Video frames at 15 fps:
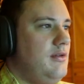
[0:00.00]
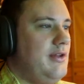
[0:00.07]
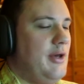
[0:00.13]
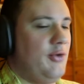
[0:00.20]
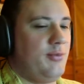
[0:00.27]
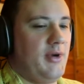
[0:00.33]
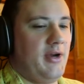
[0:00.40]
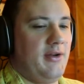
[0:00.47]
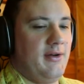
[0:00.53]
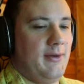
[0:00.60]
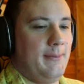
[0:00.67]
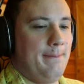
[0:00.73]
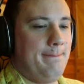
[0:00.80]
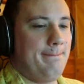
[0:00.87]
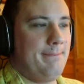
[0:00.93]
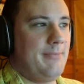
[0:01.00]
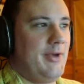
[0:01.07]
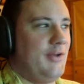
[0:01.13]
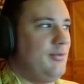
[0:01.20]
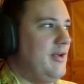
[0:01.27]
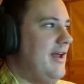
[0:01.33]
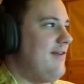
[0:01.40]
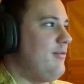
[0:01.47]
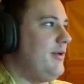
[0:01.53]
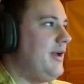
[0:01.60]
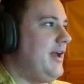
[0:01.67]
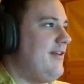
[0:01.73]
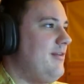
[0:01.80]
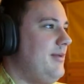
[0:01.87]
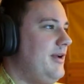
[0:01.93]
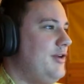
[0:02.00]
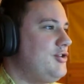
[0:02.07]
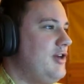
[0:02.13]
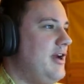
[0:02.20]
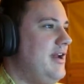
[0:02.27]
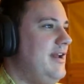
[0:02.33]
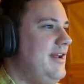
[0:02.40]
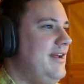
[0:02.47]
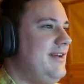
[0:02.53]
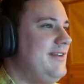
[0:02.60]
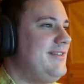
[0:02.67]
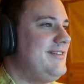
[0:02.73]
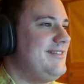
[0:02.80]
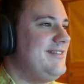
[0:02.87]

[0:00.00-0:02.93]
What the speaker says: That was probably dumb. I just put everybody to training.